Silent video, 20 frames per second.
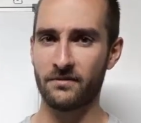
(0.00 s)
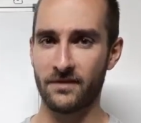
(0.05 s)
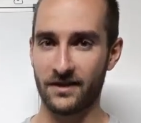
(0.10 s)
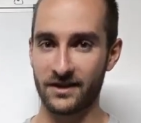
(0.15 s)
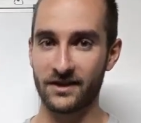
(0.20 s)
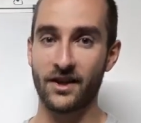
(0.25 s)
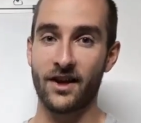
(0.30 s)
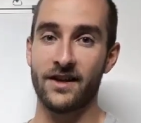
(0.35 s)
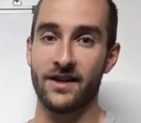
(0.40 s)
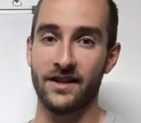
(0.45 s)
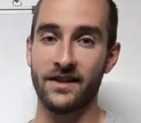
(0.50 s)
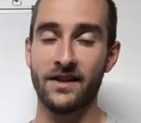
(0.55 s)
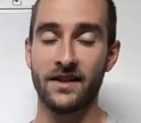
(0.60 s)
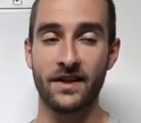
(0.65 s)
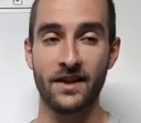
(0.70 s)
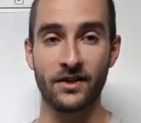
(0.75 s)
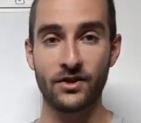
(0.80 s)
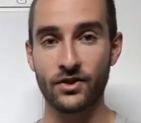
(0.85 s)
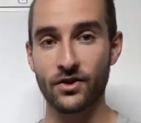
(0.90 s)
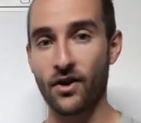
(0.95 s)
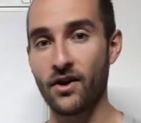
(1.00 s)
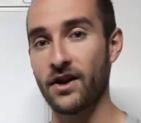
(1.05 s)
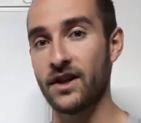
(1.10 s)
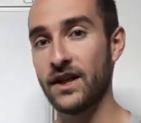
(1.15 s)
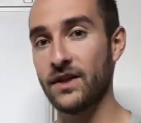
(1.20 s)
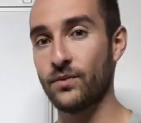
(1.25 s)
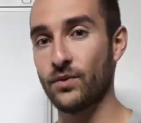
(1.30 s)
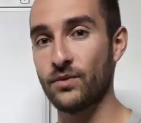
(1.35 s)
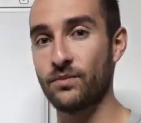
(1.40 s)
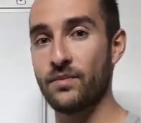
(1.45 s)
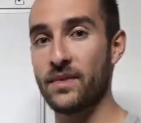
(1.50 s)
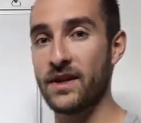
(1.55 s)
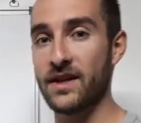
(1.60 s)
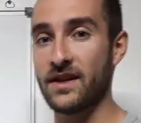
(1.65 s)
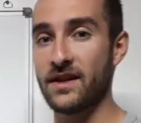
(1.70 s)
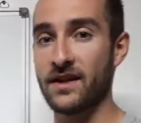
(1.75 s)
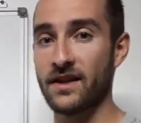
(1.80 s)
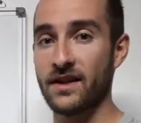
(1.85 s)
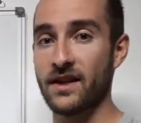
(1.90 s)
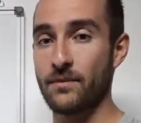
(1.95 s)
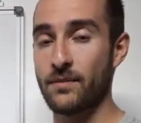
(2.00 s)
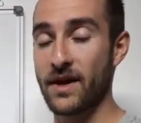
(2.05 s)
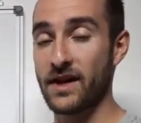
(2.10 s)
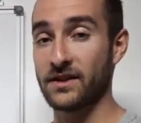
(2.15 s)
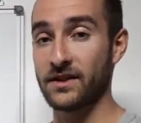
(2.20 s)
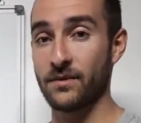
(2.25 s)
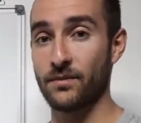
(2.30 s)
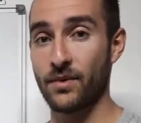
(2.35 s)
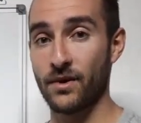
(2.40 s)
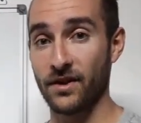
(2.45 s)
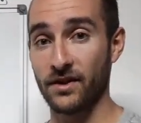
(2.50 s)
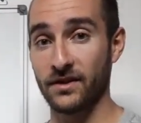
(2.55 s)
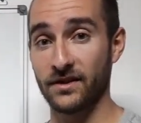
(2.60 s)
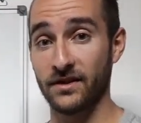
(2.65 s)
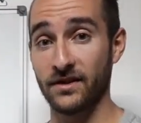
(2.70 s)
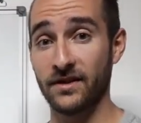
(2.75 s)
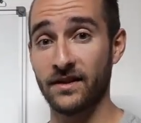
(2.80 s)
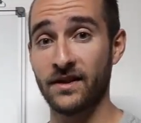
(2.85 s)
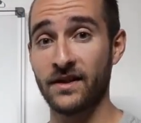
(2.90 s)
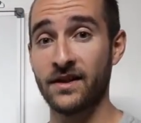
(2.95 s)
decided that Charlie would be the better person.